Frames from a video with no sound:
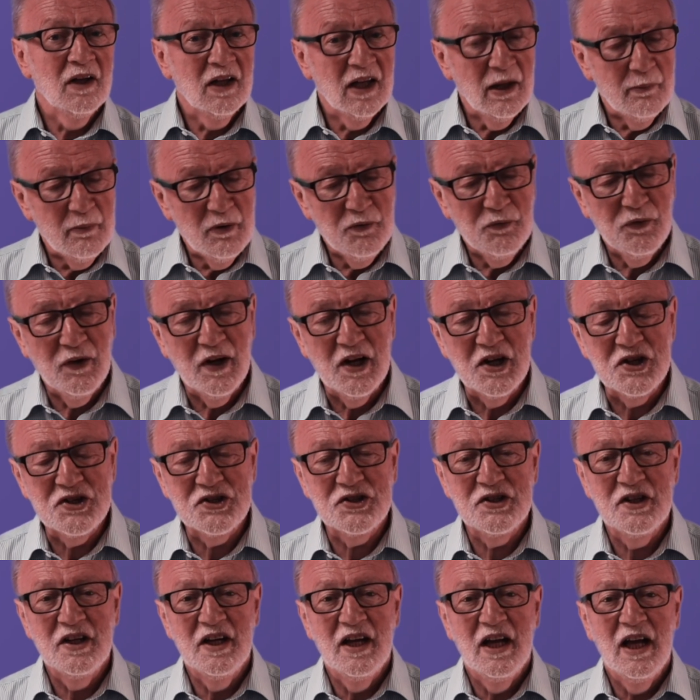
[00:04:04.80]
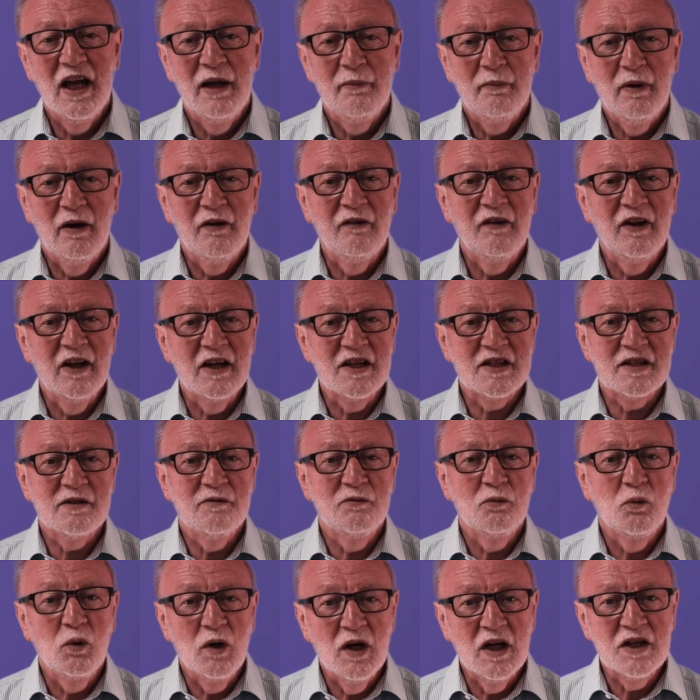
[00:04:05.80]
Let me finish by reading
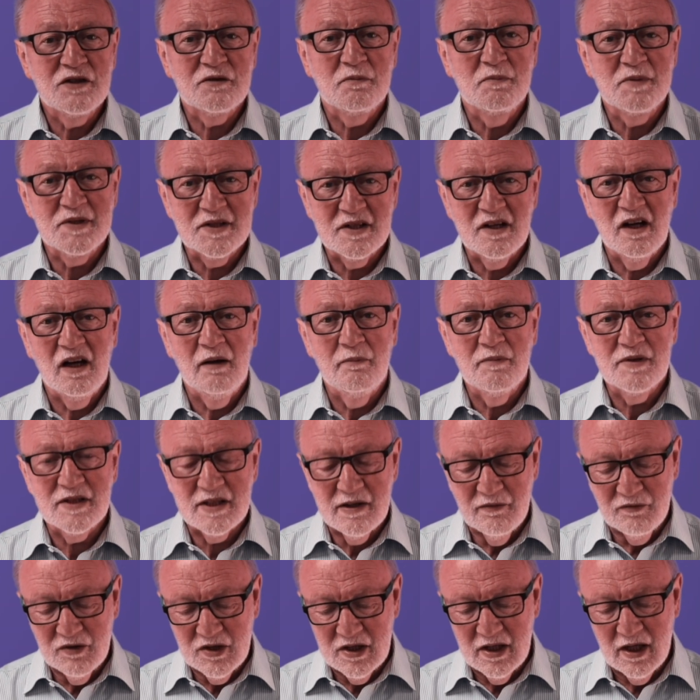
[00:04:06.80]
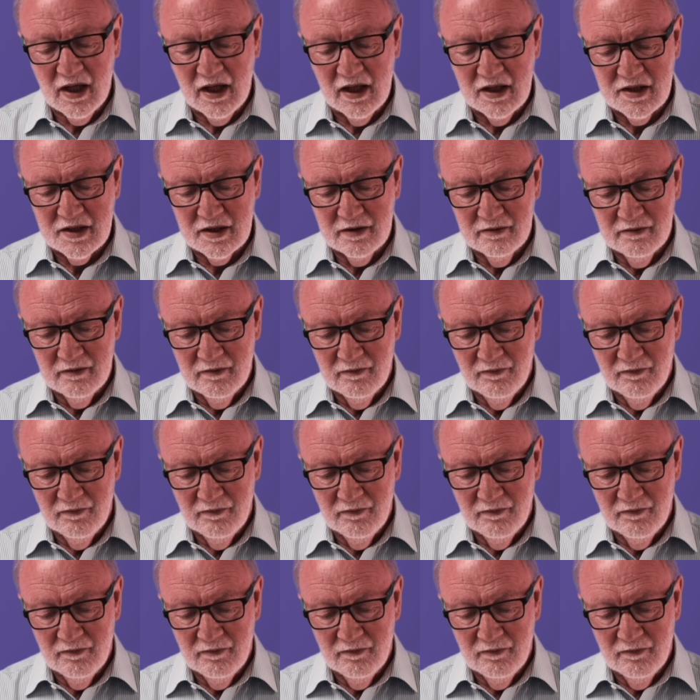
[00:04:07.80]
some words from Psalm 78.